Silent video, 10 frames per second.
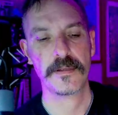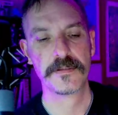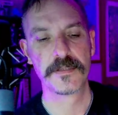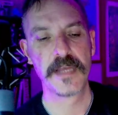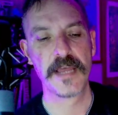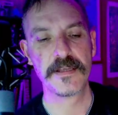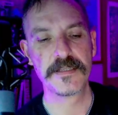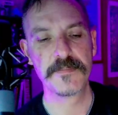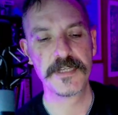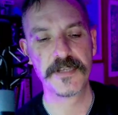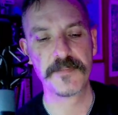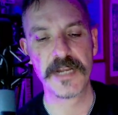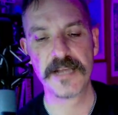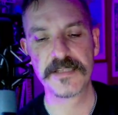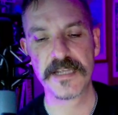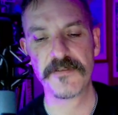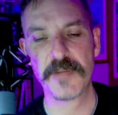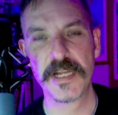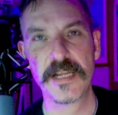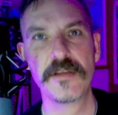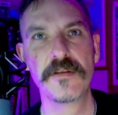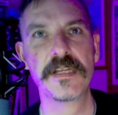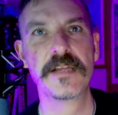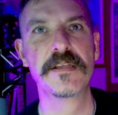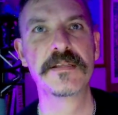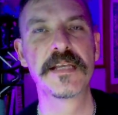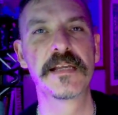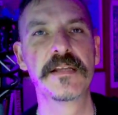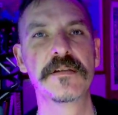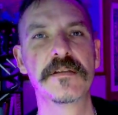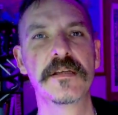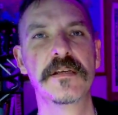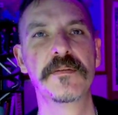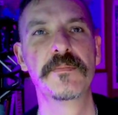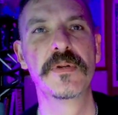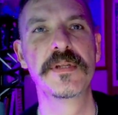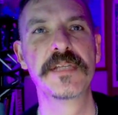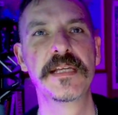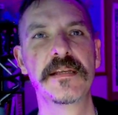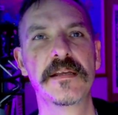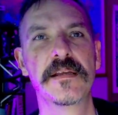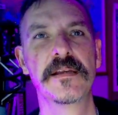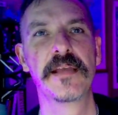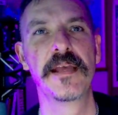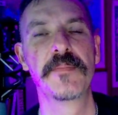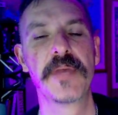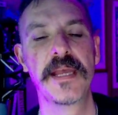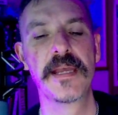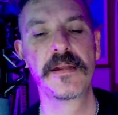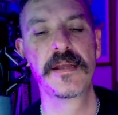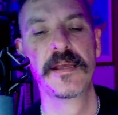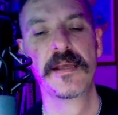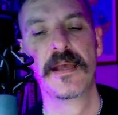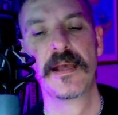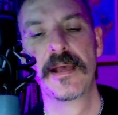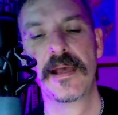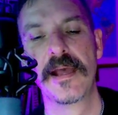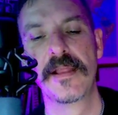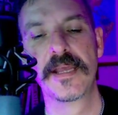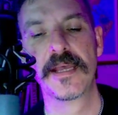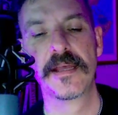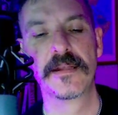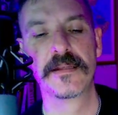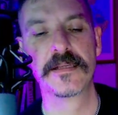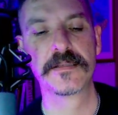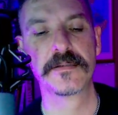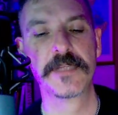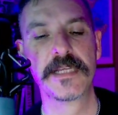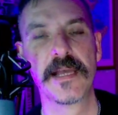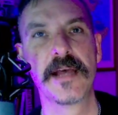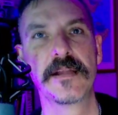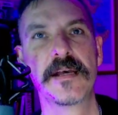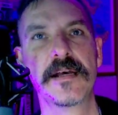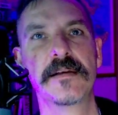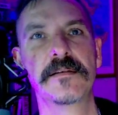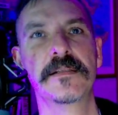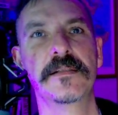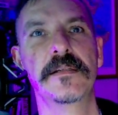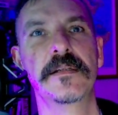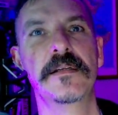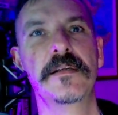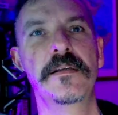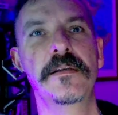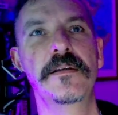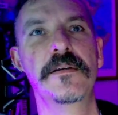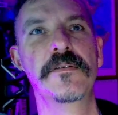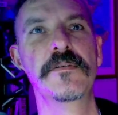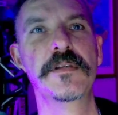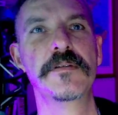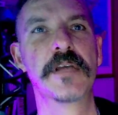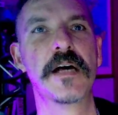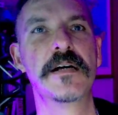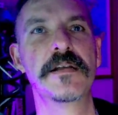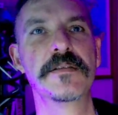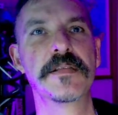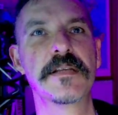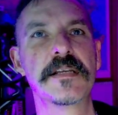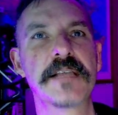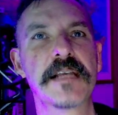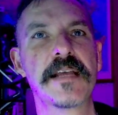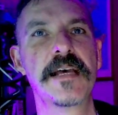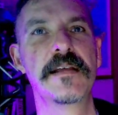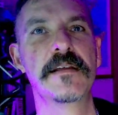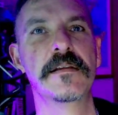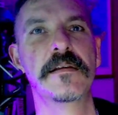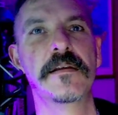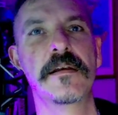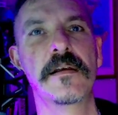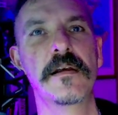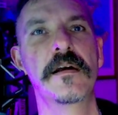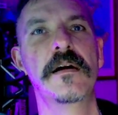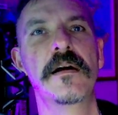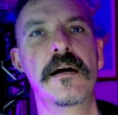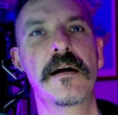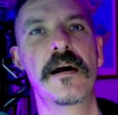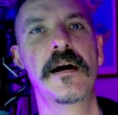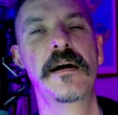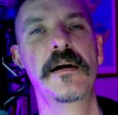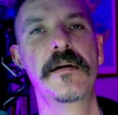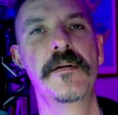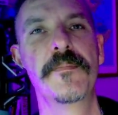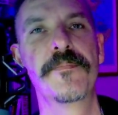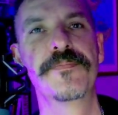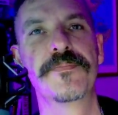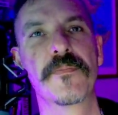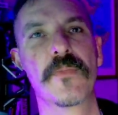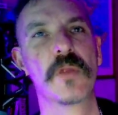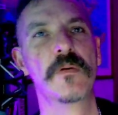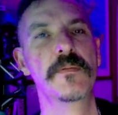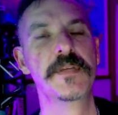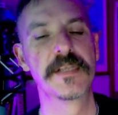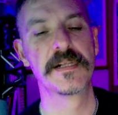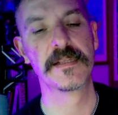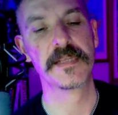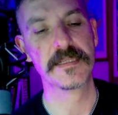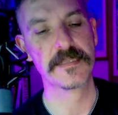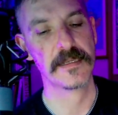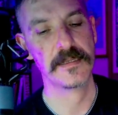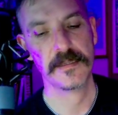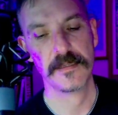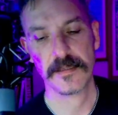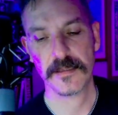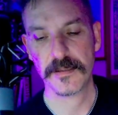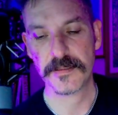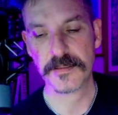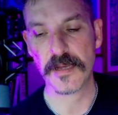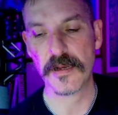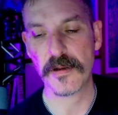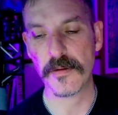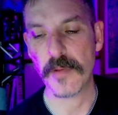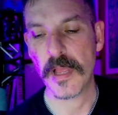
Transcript: yeah, these will be shipping out to everybody who did the second printing campaign. And then this will be at, when we do cons and things like that. We'll be selling these. So